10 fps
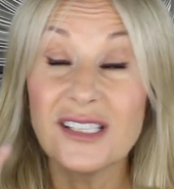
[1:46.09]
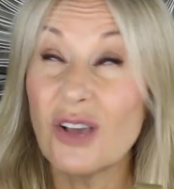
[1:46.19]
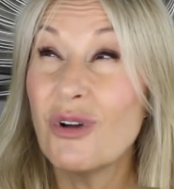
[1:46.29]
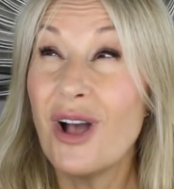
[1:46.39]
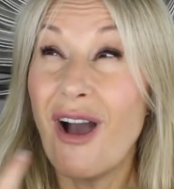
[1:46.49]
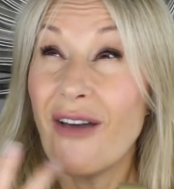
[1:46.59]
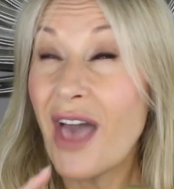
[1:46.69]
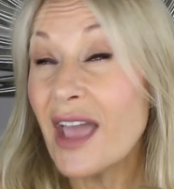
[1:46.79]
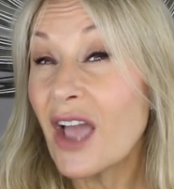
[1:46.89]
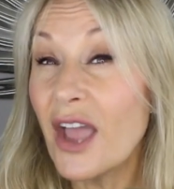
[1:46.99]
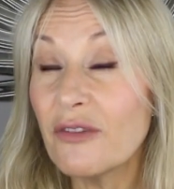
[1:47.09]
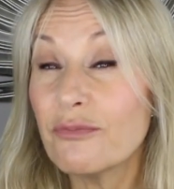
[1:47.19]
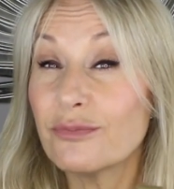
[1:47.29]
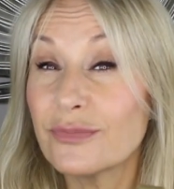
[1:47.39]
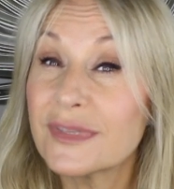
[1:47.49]
So that kind
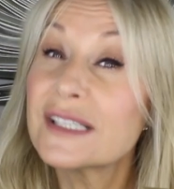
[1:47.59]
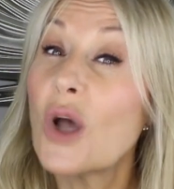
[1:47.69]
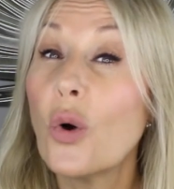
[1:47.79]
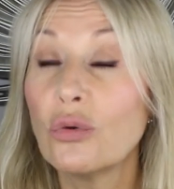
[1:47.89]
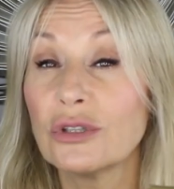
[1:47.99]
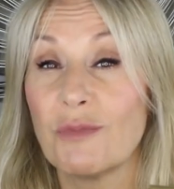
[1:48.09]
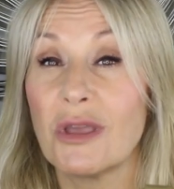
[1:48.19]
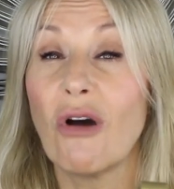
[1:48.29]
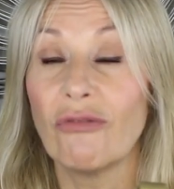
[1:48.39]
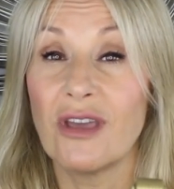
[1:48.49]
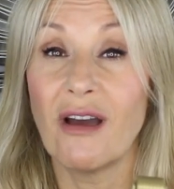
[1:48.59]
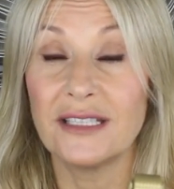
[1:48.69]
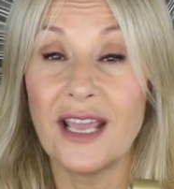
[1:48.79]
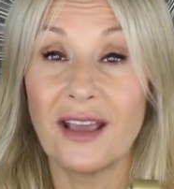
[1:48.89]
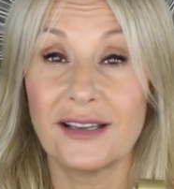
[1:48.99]
of sold me on the
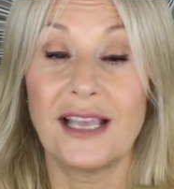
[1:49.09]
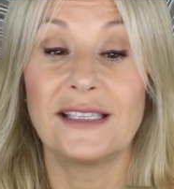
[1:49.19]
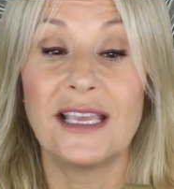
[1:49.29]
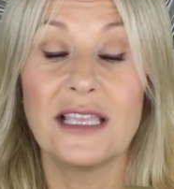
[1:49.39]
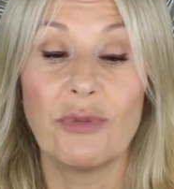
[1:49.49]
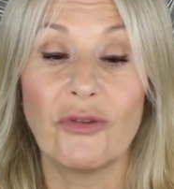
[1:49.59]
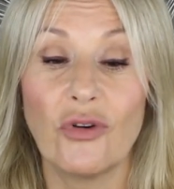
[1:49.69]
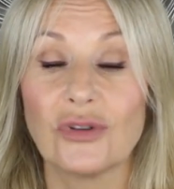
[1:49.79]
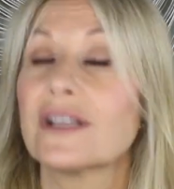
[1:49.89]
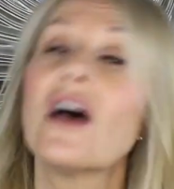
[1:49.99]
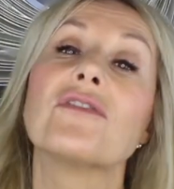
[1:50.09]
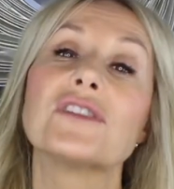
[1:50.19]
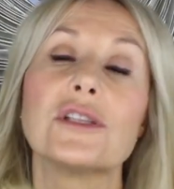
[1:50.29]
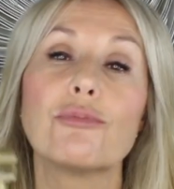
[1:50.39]
idea, because I'd seen the befores and afters.